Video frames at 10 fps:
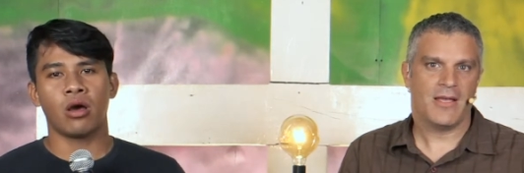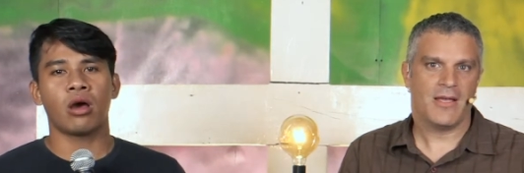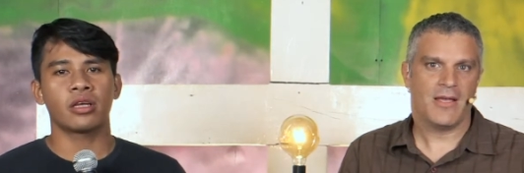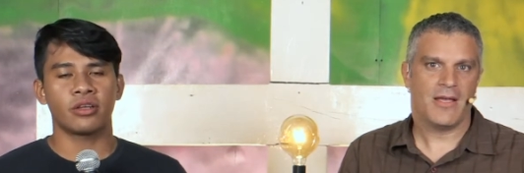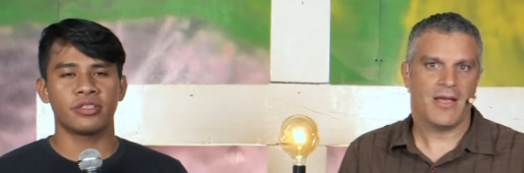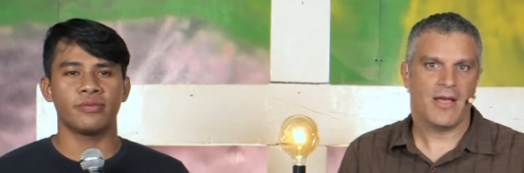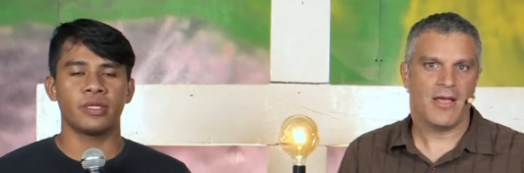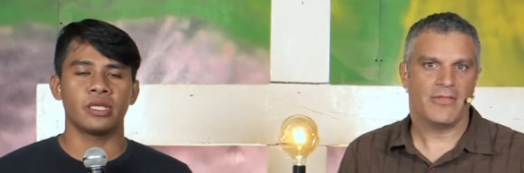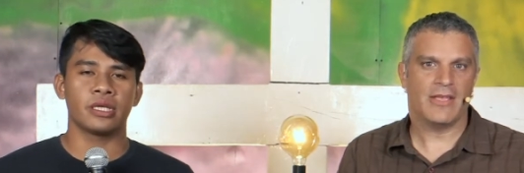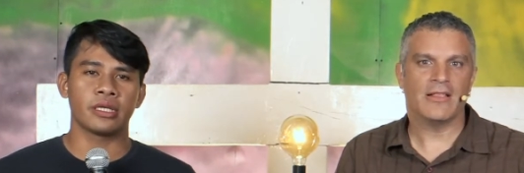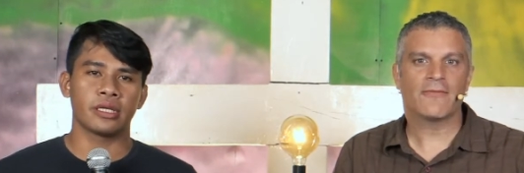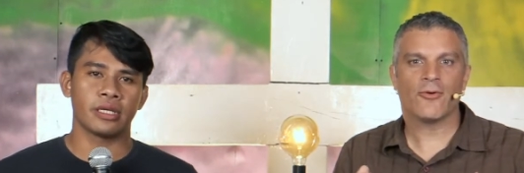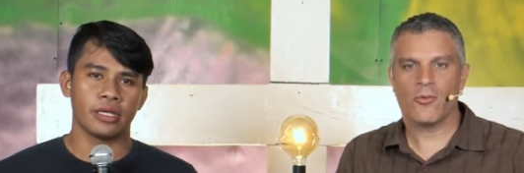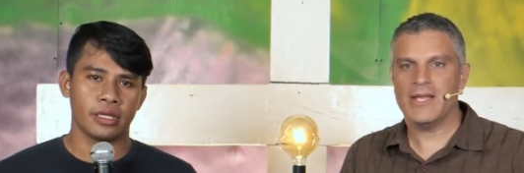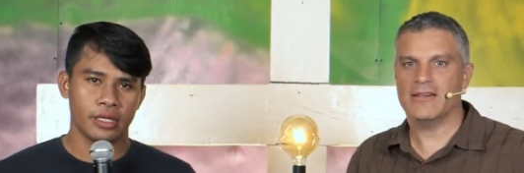Speaker 1: look
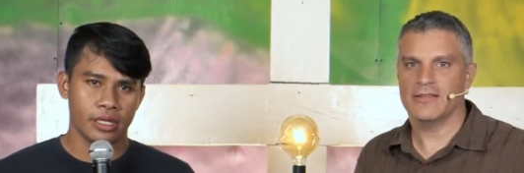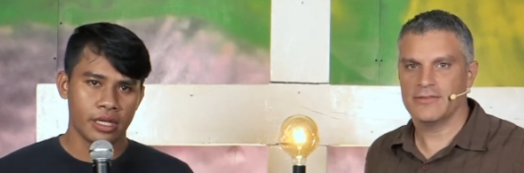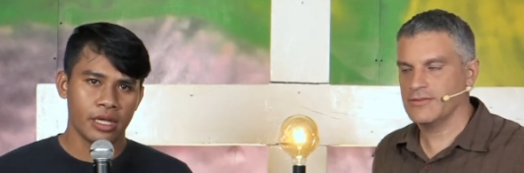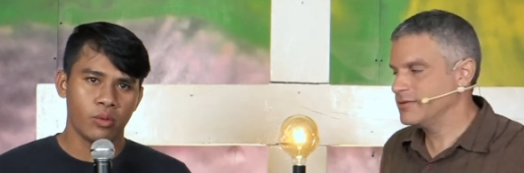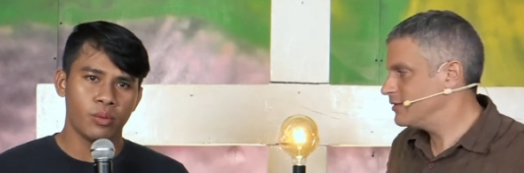
Speaker 2: for a weakness.